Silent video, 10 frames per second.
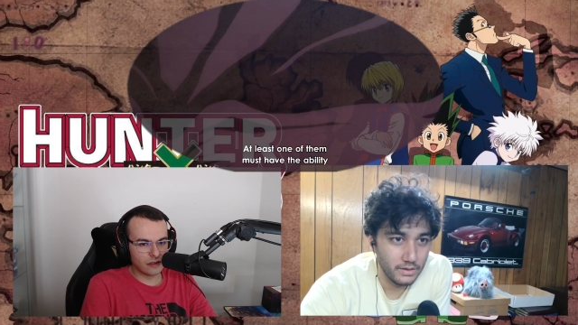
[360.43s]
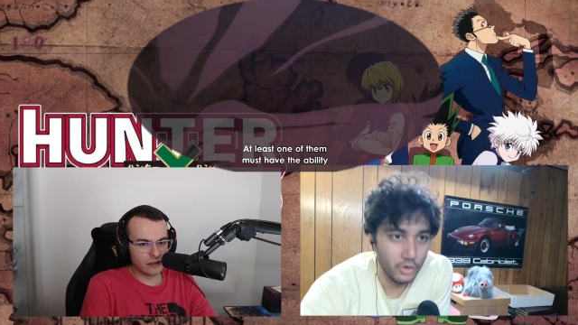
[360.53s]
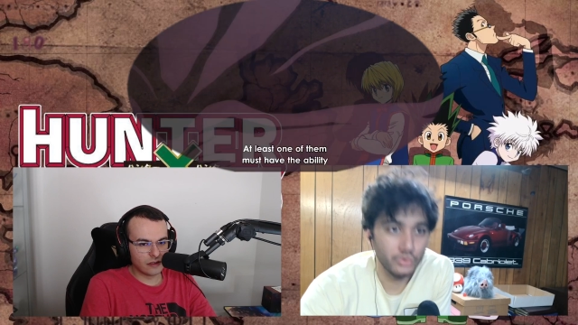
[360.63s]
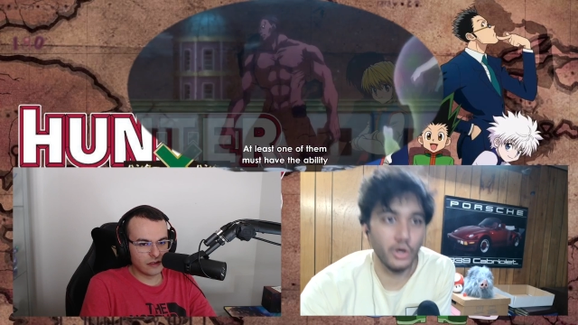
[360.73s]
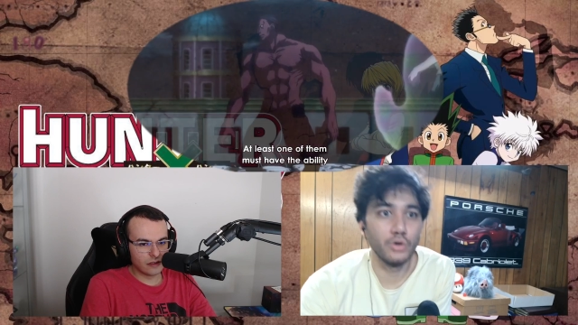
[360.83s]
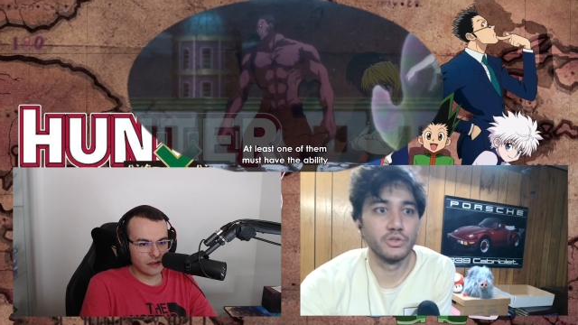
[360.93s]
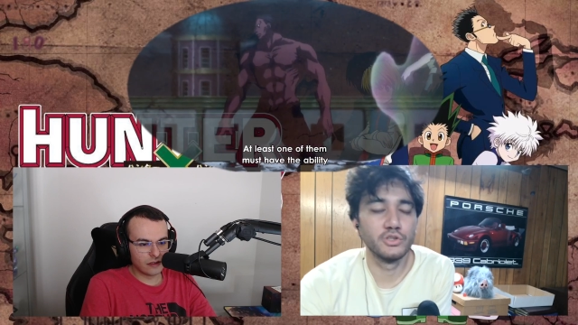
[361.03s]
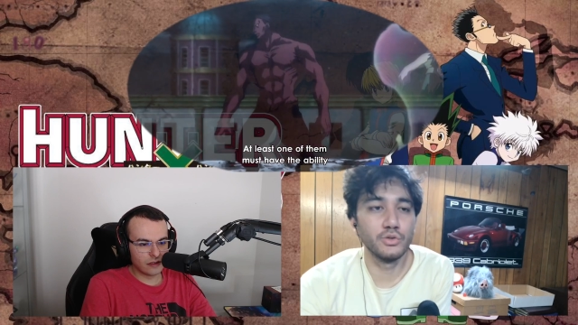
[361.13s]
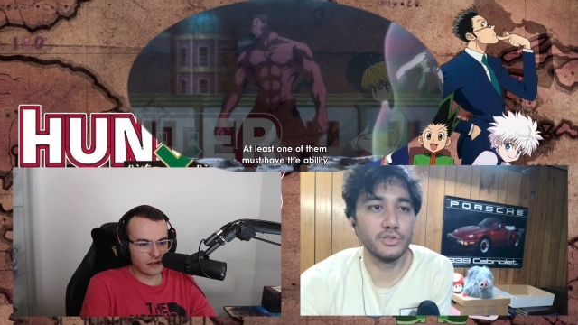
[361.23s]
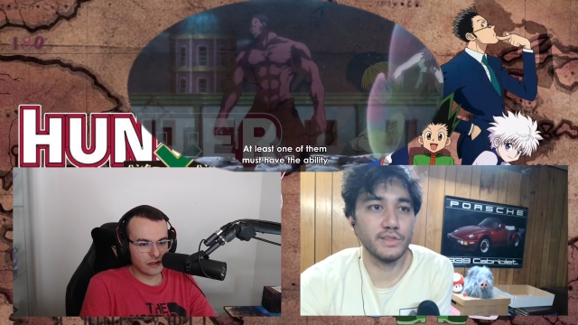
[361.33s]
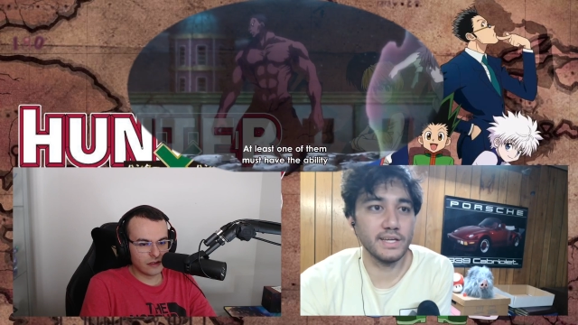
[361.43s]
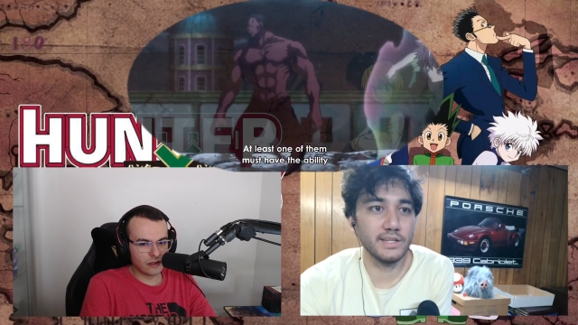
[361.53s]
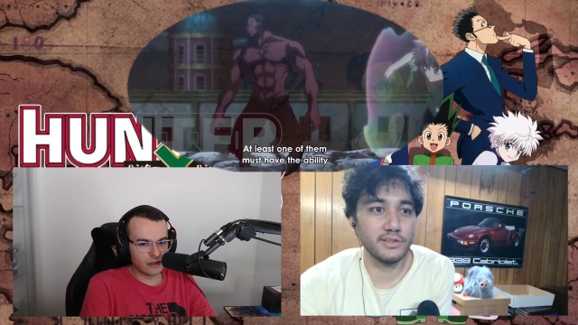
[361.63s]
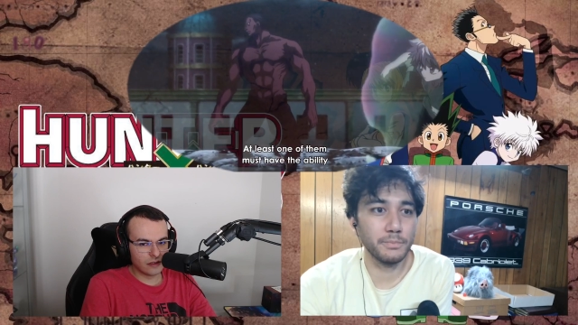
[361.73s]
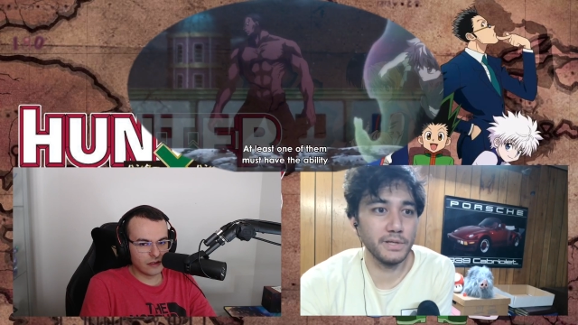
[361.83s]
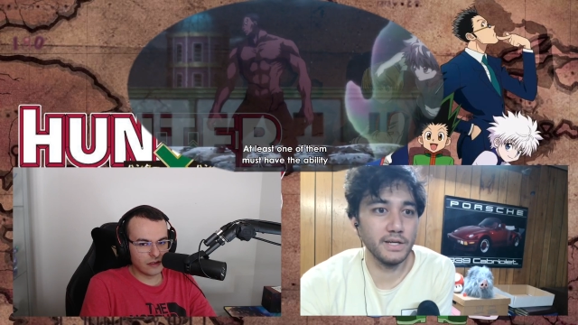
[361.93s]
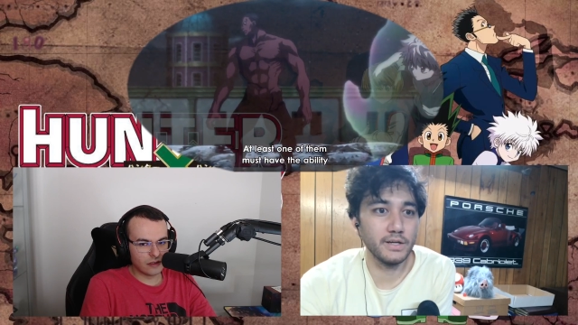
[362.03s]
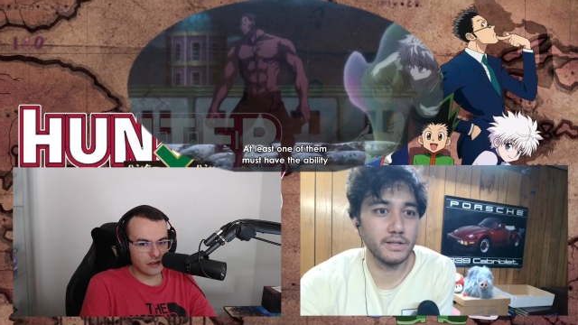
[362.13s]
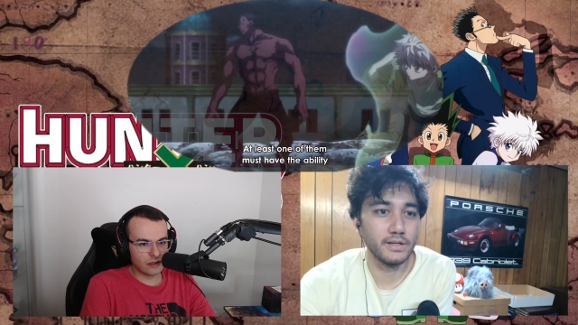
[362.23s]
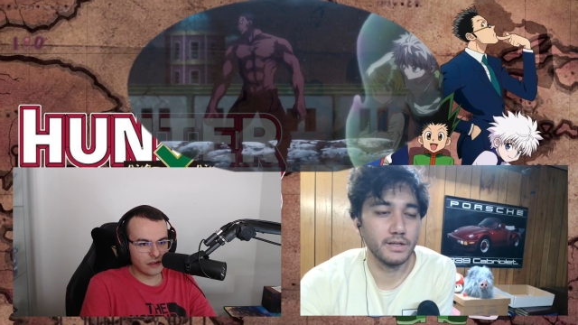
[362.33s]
Speaker 1: Oh no, Shoot Thing disappeared!